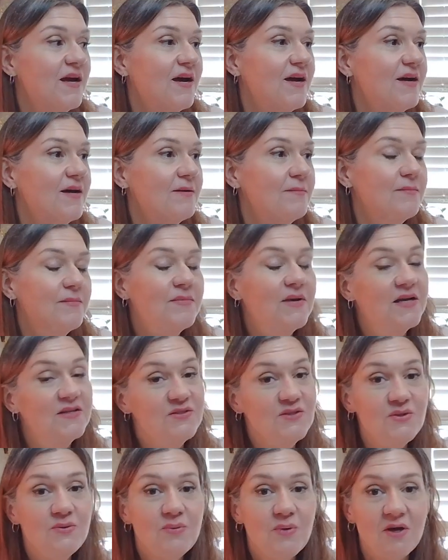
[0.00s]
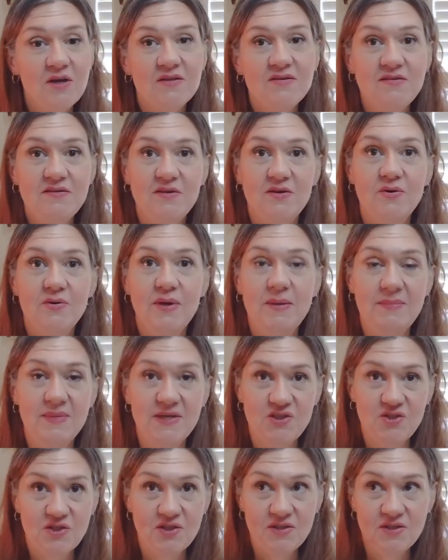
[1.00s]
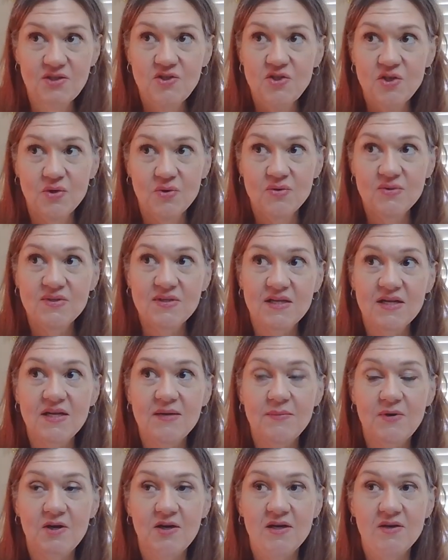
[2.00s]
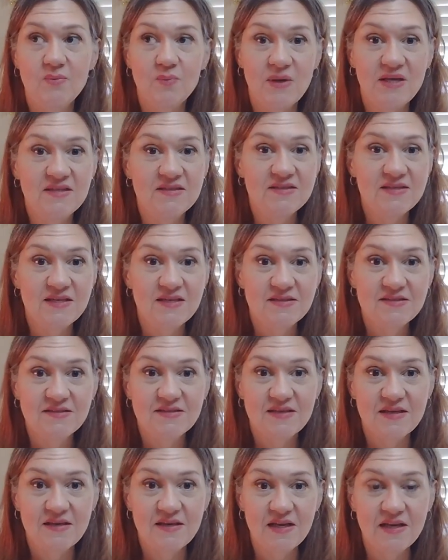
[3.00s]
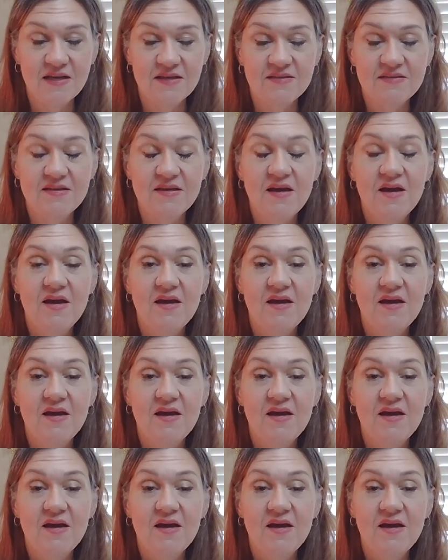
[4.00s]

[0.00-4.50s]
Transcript: Um, do also, I mentioned the shows that I'm on Wednesday and Sundays.